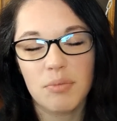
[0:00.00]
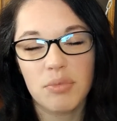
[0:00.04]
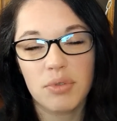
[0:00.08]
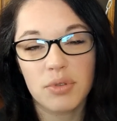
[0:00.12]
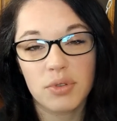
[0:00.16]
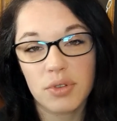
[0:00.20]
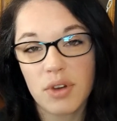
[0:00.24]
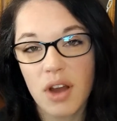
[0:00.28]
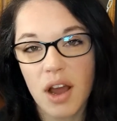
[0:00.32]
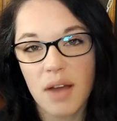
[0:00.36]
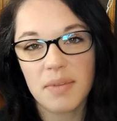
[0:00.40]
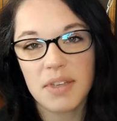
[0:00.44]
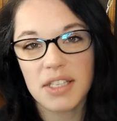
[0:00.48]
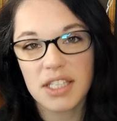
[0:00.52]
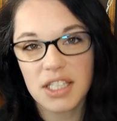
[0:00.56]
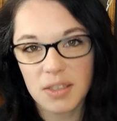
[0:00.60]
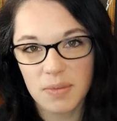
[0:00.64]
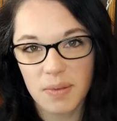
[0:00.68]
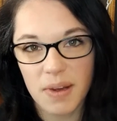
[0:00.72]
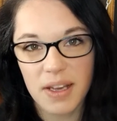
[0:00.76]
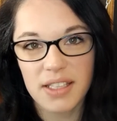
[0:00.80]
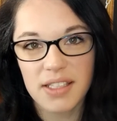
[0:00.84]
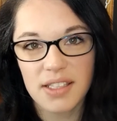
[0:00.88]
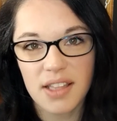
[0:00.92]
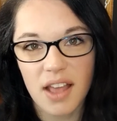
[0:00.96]

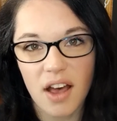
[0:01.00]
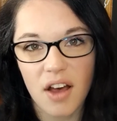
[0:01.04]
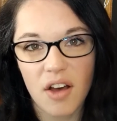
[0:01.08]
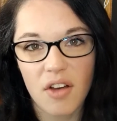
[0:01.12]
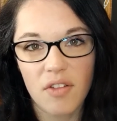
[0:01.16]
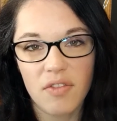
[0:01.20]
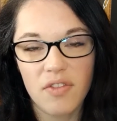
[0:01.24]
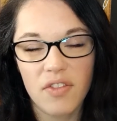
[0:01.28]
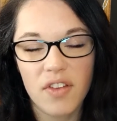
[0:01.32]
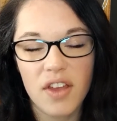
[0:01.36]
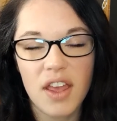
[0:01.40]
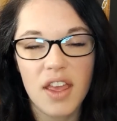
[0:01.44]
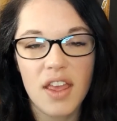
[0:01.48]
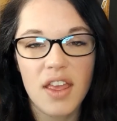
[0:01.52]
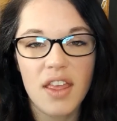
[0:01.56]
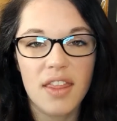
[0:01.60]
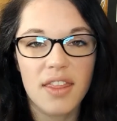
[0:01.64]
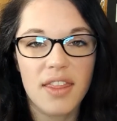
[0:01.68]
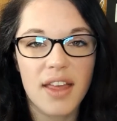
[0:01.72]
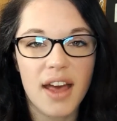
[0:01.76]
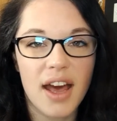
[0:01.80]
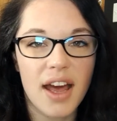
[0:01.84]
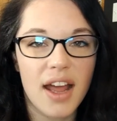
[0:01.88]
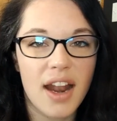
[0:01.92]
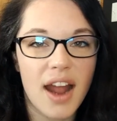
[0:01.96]
Promised myself
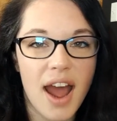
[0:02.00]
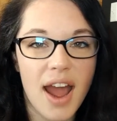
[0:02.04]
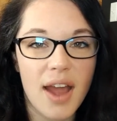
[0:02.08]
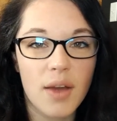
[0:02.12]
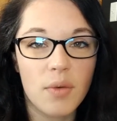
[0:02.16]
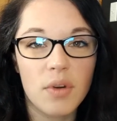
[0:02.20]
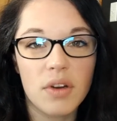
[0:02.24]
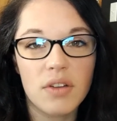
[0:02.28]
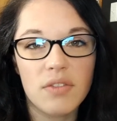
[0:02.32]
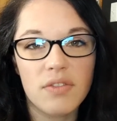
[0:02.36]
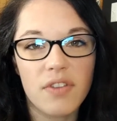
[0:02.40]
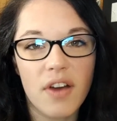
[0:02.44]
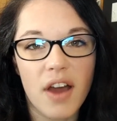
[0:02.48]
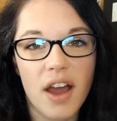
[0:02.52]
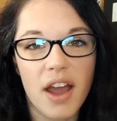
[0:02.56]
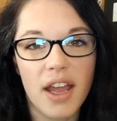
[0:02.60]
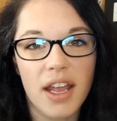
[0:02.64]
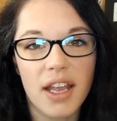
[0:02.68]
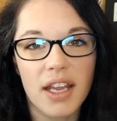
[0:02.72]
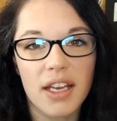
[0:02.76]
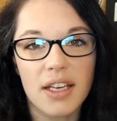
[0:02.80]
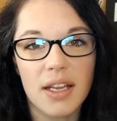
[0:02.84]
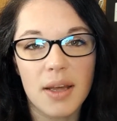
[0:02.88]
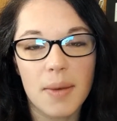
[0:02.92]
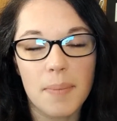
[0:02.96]
that I would
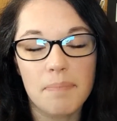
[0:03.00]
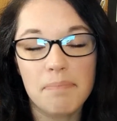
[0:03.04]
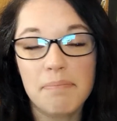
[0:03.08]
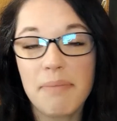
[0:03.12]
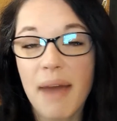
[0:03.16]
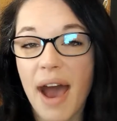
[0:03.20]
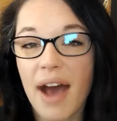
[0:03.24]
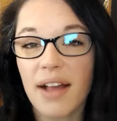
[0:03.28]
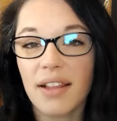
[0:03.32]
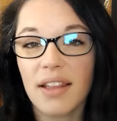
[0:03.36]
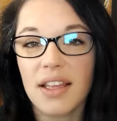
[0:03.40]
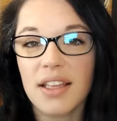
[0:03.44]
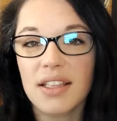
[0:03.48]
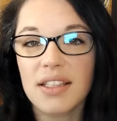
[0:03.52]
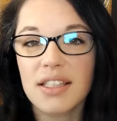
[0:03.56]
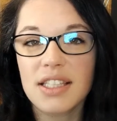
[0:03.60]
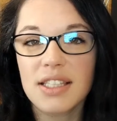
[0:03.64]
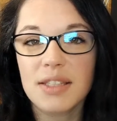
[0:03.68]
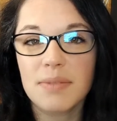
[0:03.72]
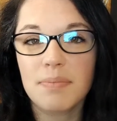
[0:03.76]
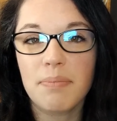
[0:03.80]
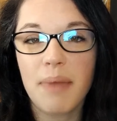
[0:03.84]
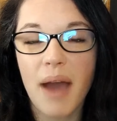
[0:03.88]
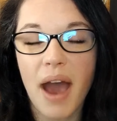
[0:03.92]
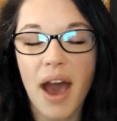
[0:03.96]
find
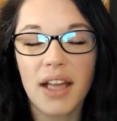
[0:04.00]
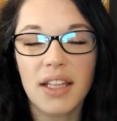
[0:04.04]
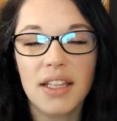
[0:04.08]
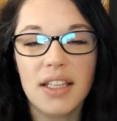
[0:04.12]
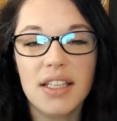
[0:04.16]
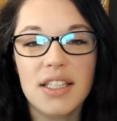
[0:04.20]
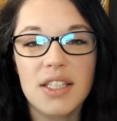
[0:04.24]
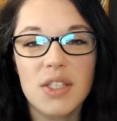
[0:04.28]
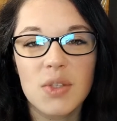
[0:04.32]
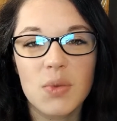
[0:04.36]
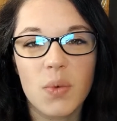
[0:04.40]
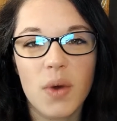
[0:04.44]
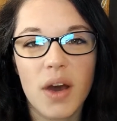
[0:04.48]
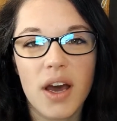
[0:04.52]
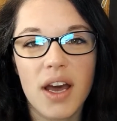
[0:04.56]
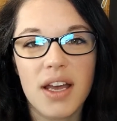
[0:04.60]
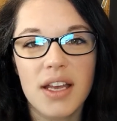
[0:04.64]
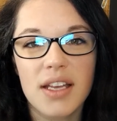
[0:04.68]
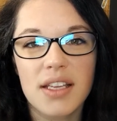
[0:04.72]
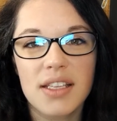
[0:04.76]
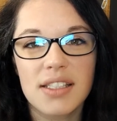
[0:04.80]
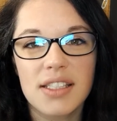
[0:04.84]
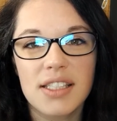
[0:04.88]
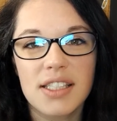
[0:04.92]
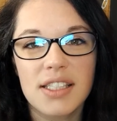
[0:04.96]
balance. Balance
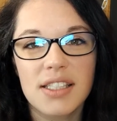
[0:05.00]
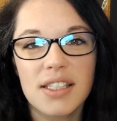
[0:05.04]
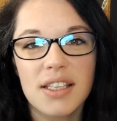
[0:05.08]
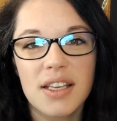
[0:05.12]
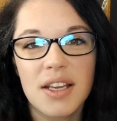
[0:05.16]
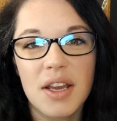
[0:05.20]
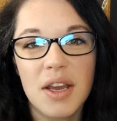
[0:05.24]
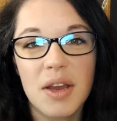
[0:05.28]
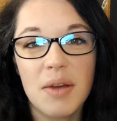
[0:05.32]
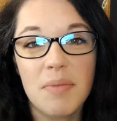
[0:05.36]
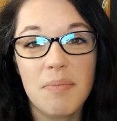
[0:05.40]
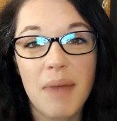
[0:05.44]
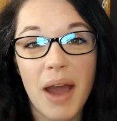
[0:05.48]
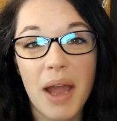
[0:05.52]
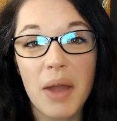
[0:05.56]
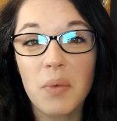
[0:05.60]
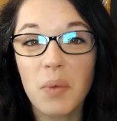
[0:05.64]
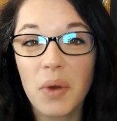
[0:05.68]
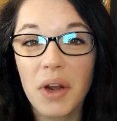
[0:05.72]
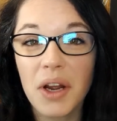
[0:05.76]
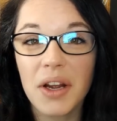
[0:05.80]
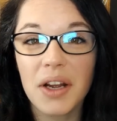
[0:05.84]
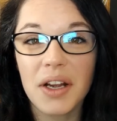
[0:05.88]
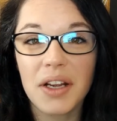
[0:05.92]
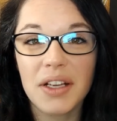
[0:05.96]
was my
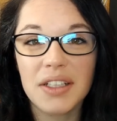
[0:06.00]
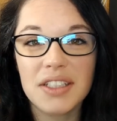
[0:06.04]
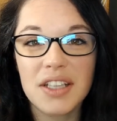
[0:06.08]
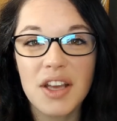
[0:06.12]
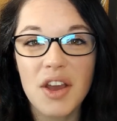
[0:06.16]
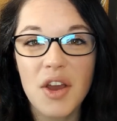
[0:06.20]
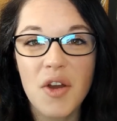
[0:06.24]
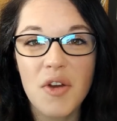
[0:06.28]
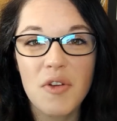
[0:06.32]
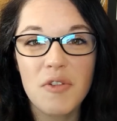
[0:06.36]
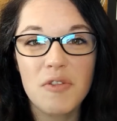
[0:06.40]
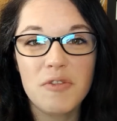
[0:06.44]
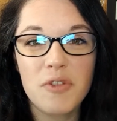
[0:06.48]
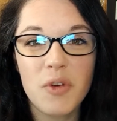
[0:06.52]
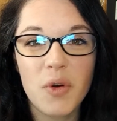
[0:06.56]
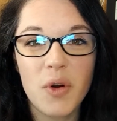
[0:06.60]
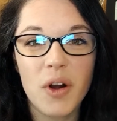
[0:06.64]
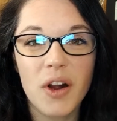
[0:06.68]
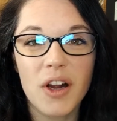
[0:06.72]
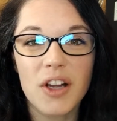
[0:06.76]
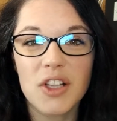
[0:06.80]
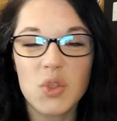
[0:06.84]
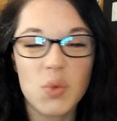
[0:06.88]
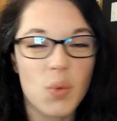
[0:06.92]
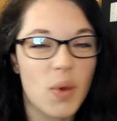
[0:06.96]
word
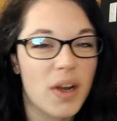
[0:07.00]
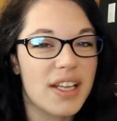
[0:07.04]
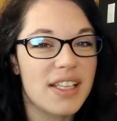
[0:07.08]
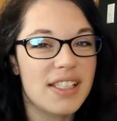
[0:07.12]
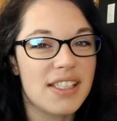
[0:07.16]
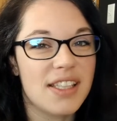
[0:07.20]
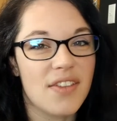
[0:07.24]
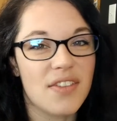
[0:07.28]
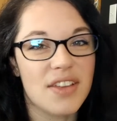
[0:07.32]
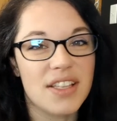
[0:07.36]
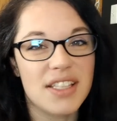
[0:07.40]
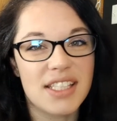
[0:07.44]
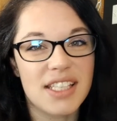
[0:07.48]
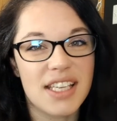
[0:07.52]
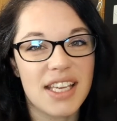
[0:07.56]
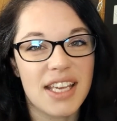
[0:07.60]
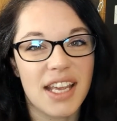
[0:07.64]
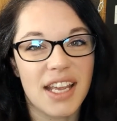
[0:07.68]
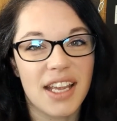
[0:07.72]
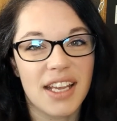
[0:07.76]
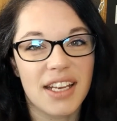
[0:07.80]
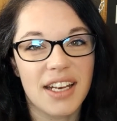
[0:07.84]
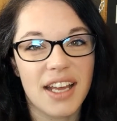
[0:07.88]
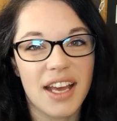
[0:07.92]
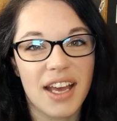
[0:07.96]
for
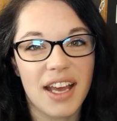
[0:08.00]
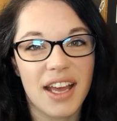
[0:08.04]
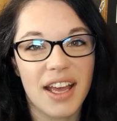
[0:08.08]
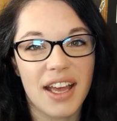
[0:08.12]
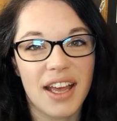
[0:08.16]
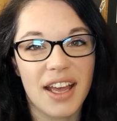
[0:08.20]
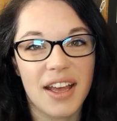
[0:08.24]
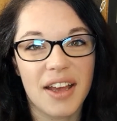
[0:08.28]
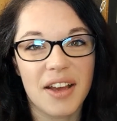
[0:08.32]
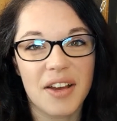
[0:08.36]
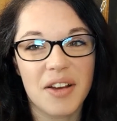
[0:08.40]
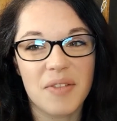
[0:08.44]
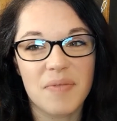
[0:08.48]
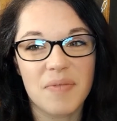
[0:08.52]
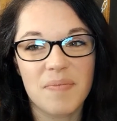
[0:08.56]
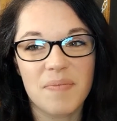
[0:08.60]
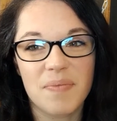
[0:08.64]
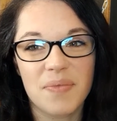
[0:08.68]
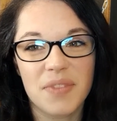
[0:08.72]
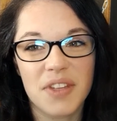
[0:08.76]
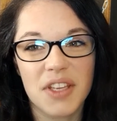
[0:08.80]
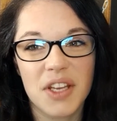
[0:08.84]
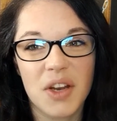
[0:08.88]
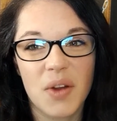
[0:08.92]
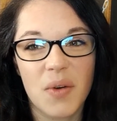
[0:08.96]
2017.
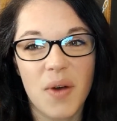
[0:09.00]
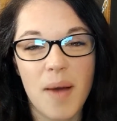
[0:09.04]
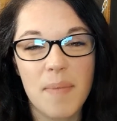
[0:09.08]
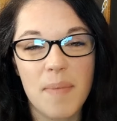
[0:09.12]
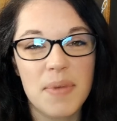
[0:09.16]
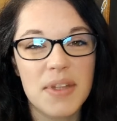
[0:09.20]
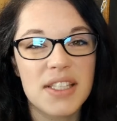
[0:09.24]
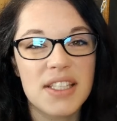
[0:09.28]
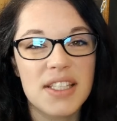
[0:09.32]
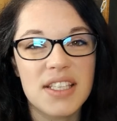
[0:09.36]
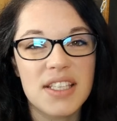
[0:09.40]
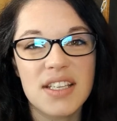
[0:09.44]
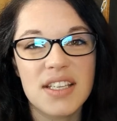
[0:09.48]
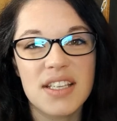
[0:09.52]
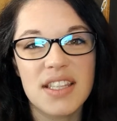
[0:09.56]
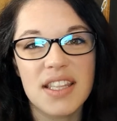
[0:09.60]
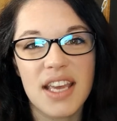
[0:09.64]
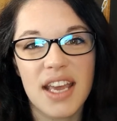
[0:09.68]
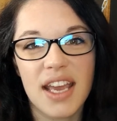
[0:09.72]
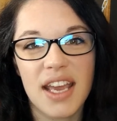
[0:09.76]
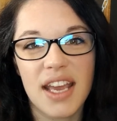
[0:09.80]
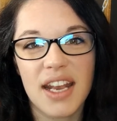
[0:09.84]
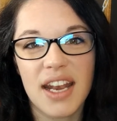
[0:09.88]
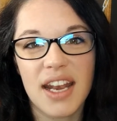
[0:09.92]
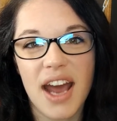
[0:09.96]
Up until
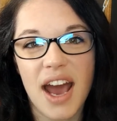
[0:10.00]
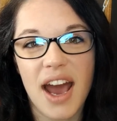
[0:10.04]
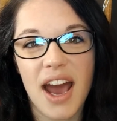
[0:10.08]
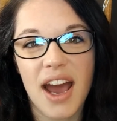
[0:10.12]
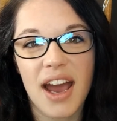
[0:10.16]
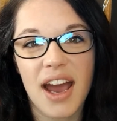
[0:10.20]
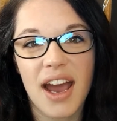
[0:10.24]
then,